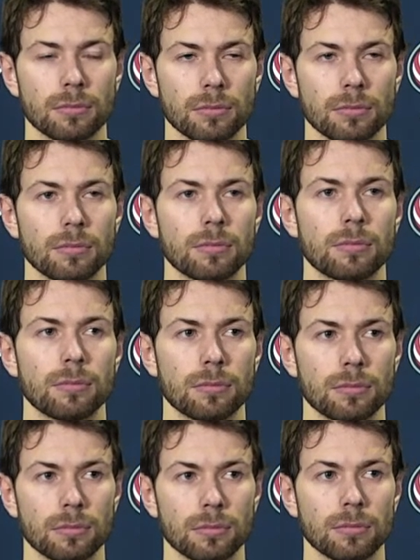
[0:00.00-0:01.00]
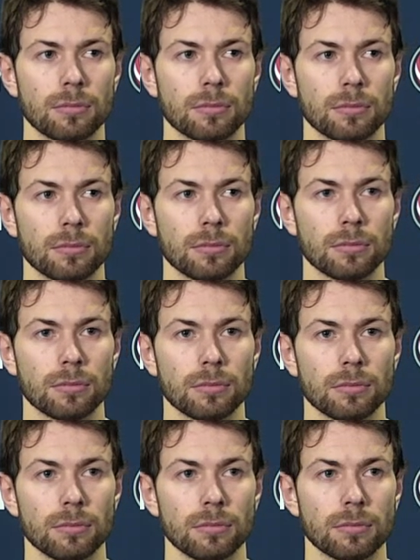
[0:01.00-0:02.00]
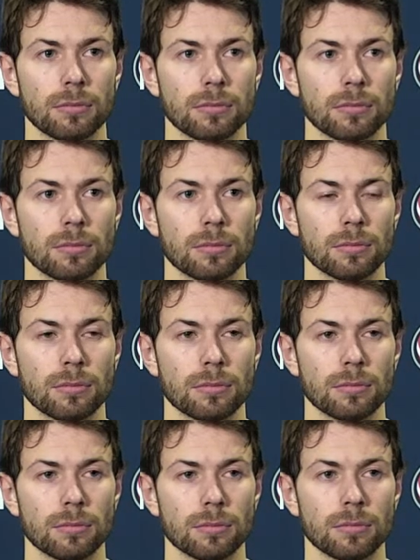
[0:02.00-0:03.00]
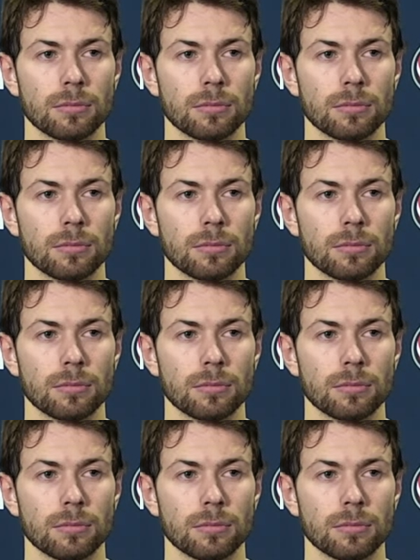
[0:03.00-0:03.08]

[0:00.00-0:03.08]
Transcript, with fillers: And did it just feel like there was some chemistry pretty quickly out of the three of you?